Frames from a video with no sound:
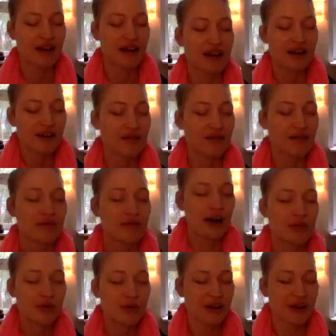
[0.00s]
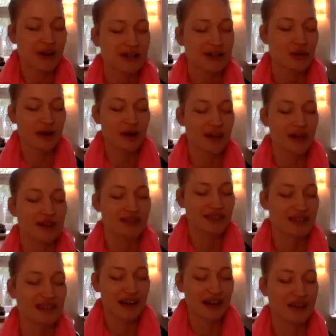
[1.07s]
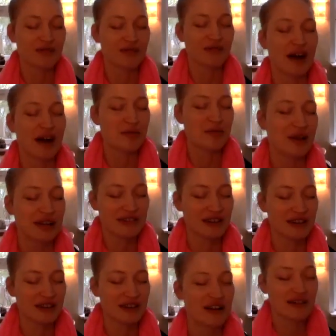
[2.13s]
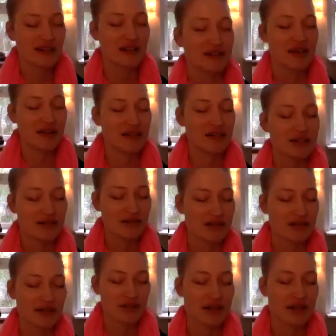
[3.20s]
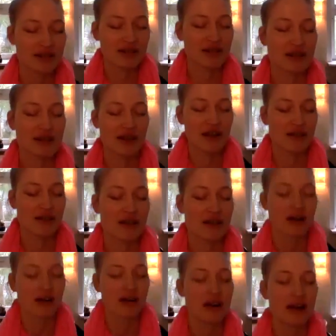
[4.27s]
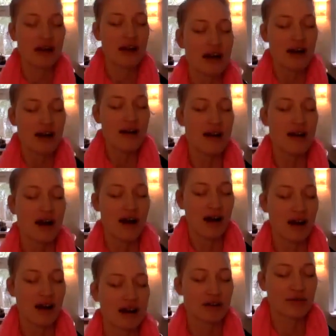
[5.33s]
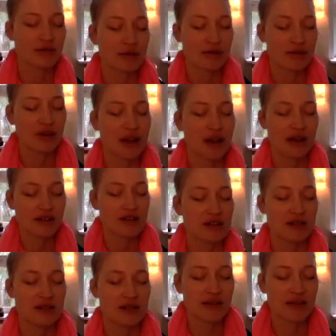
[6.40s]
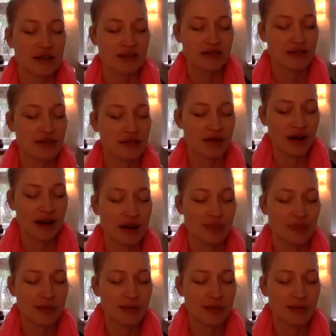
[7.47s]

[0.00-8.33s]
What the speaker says: vibrate as well, like vibrating under the earth. This another kind of connection in this tribe.